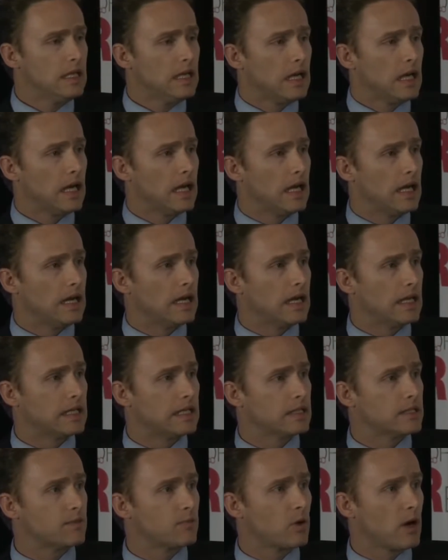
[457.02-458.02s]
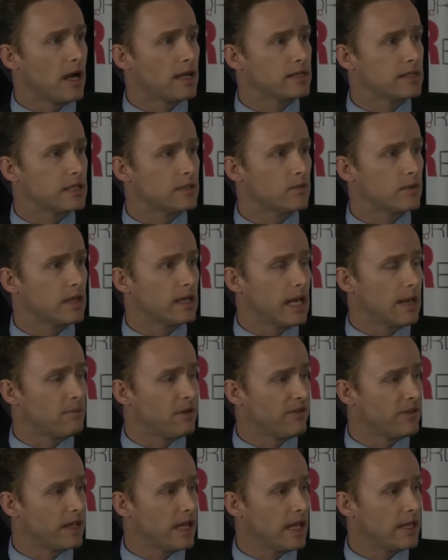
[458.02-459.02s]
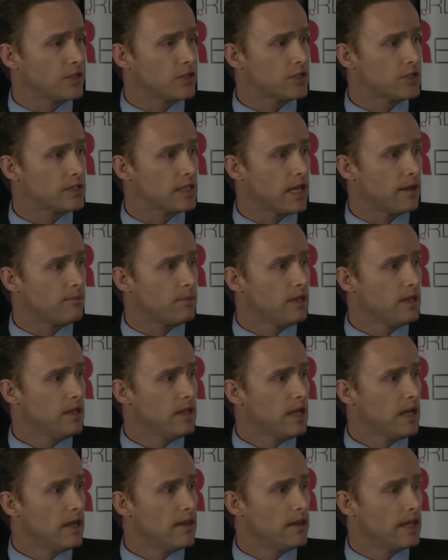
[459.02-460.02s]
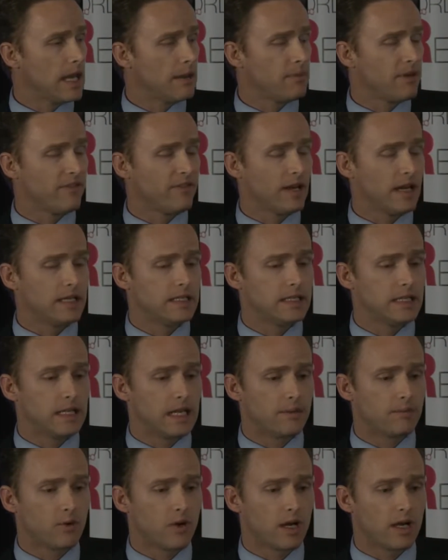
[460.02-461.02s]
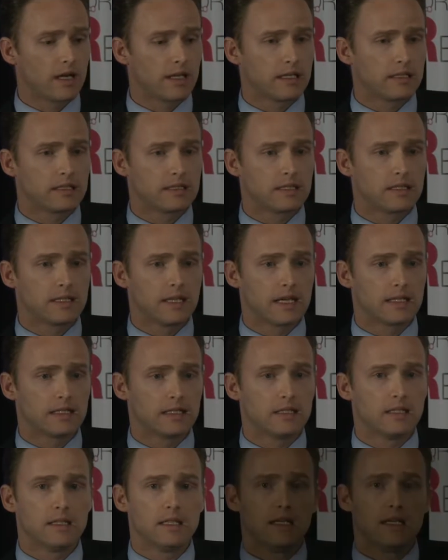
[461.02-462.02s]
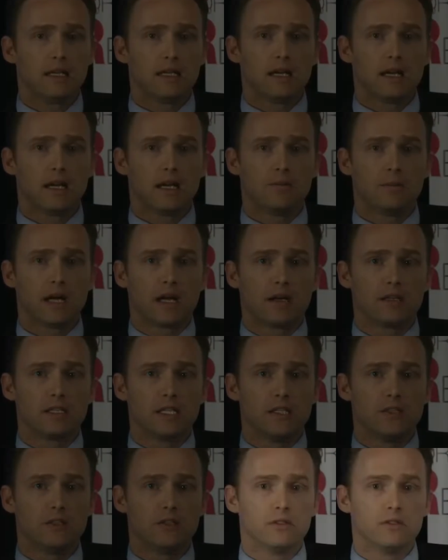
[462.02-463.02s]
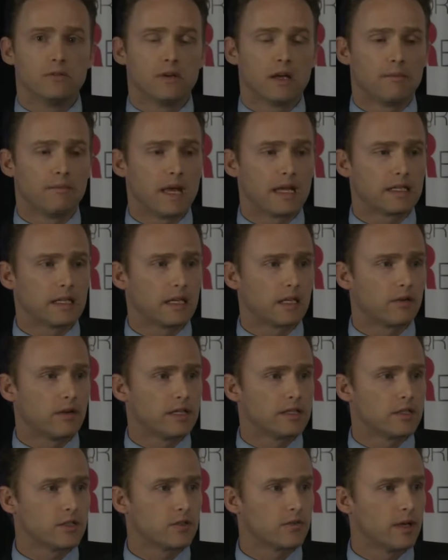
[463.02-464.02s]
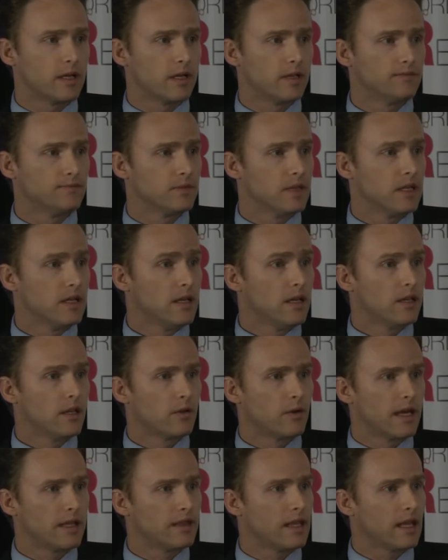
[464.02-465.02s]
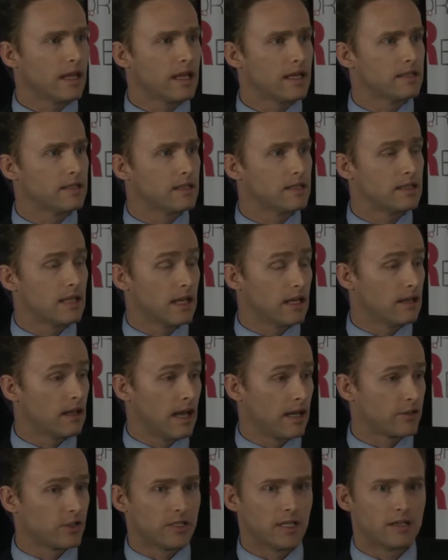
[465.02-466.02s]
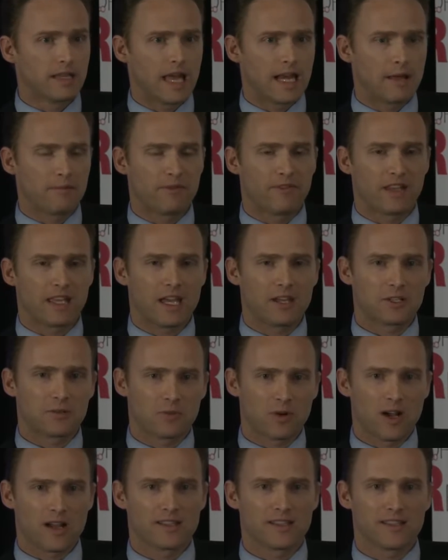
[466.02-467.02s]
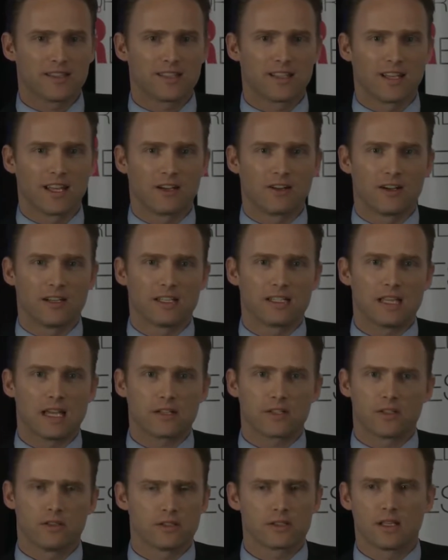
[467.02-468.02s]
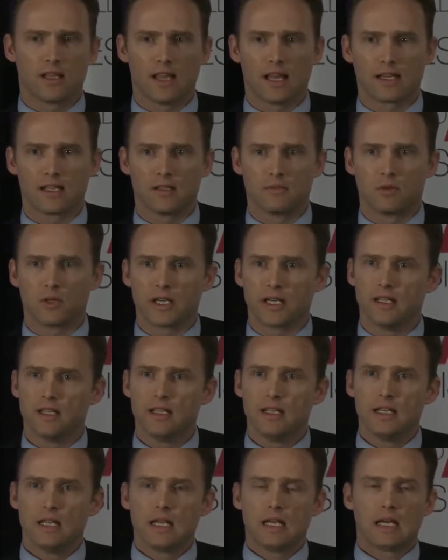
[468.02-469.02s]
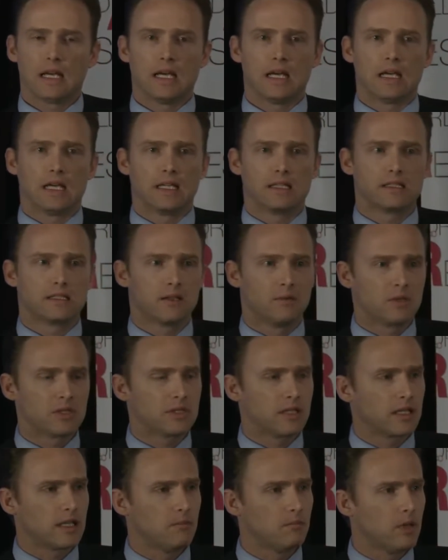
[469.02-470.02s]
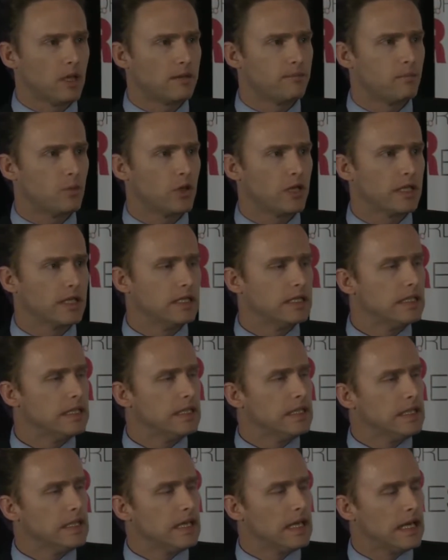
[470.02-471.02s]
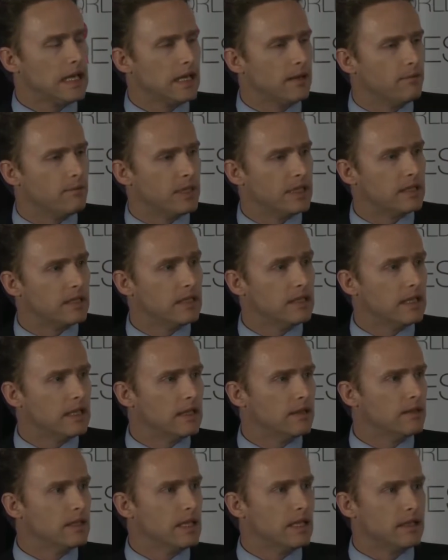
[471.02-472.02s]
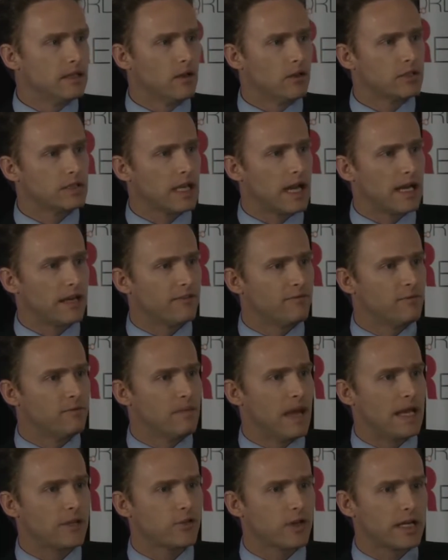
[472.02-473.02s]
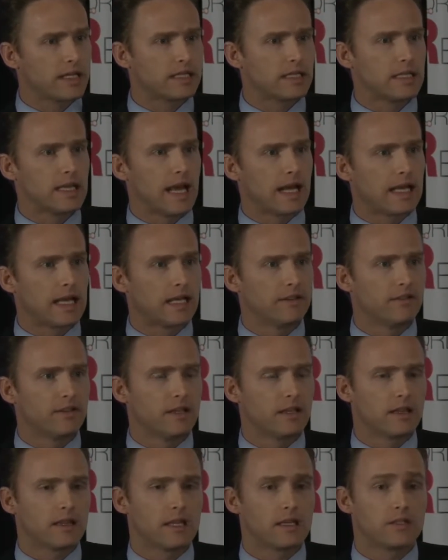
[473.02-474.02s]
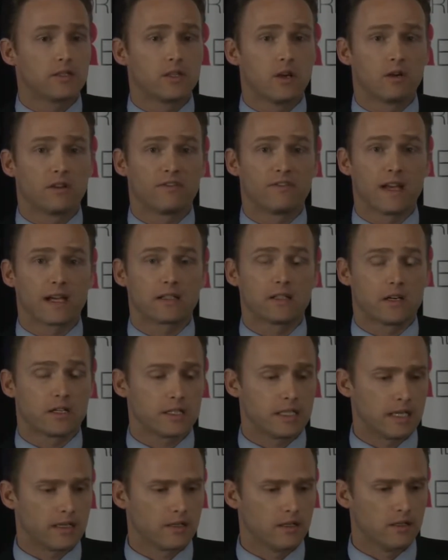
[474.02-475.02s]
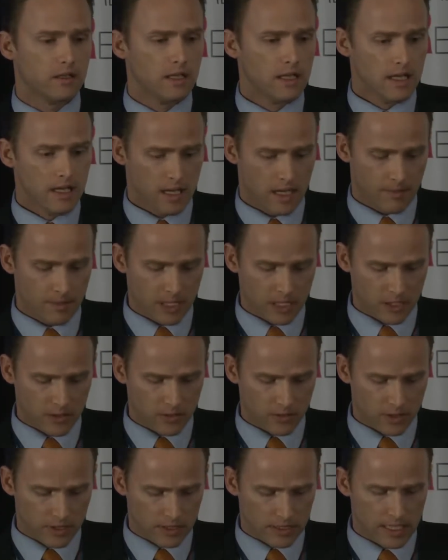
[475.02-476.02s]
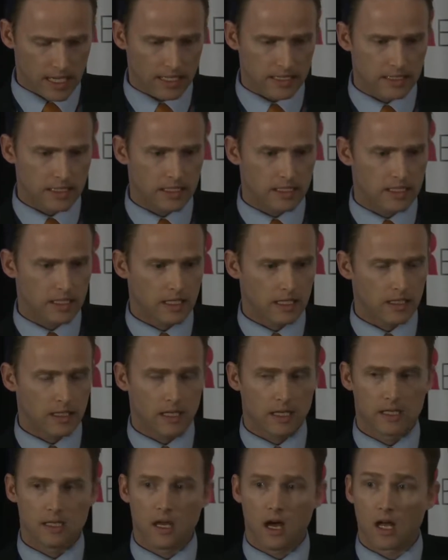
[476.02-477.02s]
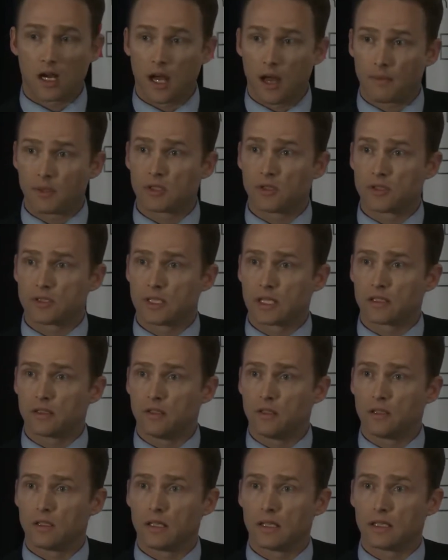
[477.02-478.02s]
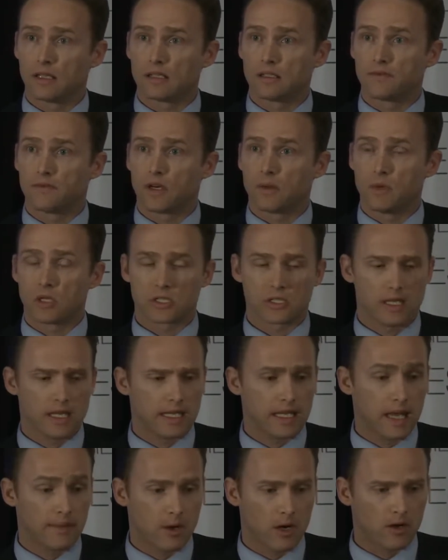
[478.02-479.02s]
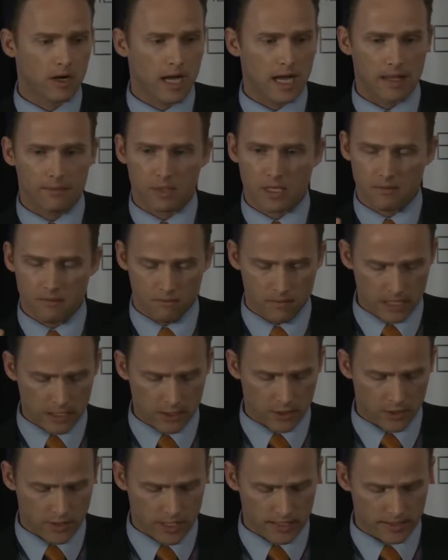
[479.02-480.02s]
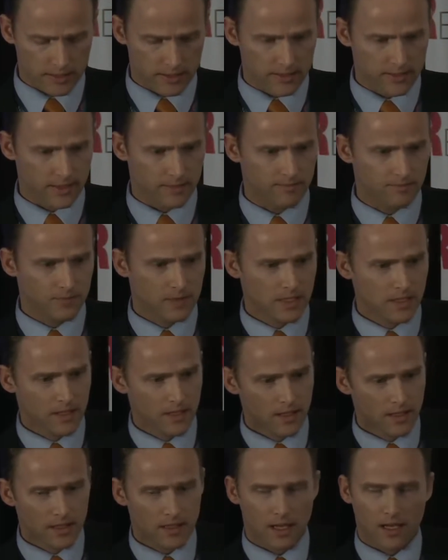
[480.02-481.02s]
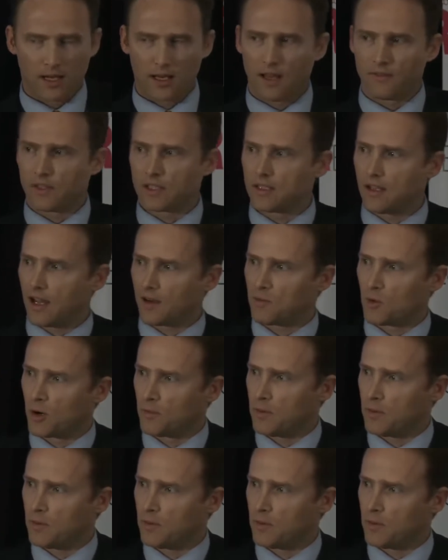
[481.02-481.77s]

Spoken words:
it gets processed with an amplification step, and the amplified DNA product gets detected by our T2 magnetic resonance reader. The great thing is that actually in that amplification process and later on detection, there's a lot of debris. It's almost like a blood pudding. But those kind of matrix and that kind of things don't affect our signal because we're detecting a non-optical signal that's very much like MRI, but a miniaturized system. I'd love to talk more